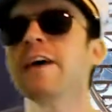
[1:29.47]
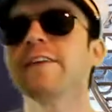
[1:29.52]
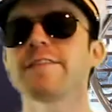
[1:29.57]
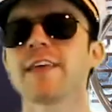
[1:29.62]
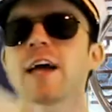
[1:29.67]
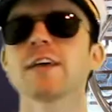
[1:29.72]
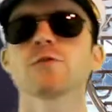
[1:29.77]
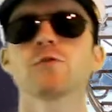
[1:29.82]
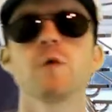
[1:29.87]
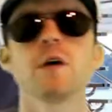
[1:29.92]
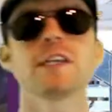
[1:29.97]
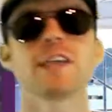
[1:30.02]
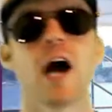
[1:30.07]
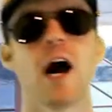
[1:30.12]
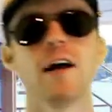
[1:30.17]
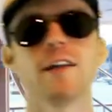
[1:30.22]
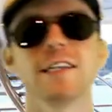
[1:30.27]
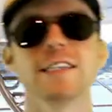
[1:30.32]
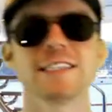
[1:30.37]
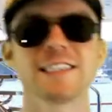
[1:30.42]
That's when
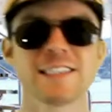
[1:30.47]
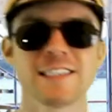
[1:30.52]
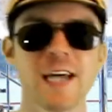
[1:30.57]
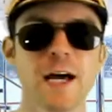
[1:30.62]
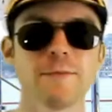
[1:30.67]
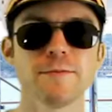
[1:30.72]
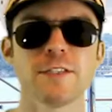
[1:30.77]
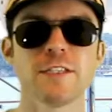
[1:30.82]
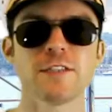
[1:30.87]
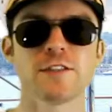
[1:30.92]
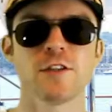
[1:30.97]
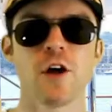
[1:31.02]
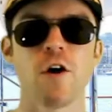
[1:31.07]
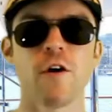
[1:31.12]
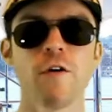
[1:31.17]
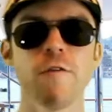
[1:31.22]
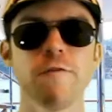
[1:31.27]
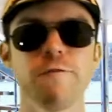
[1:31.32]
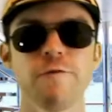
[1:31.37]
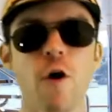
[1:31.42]
Colin stubs his
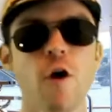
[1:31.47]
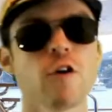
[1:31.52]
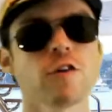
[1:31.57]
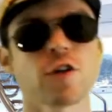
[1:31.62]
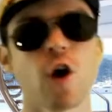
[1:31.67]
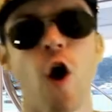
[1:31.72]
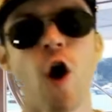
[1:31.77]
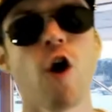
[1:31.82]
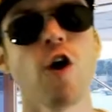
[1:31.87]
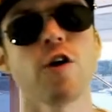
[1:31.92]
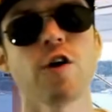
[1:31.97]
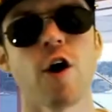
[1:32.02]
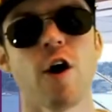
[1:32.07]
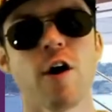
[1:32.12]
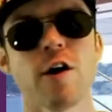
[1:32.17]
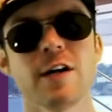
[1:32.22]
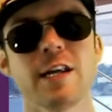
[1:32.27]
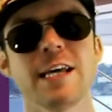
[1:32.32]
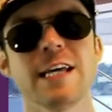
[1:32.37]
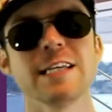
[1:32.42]
toe, falls hard
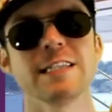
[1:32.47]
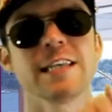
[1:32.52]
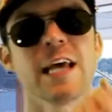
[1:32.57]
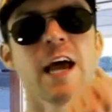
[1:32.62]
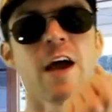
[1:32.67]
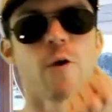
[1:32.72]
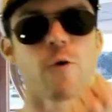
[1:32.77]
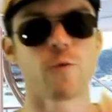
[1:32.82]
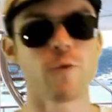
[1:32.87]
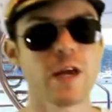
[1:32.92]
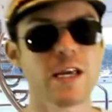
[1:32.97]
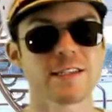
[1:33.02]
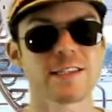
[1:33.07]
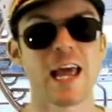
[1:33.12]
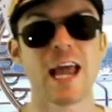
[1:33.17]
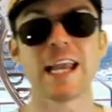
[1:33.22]
on his wrist,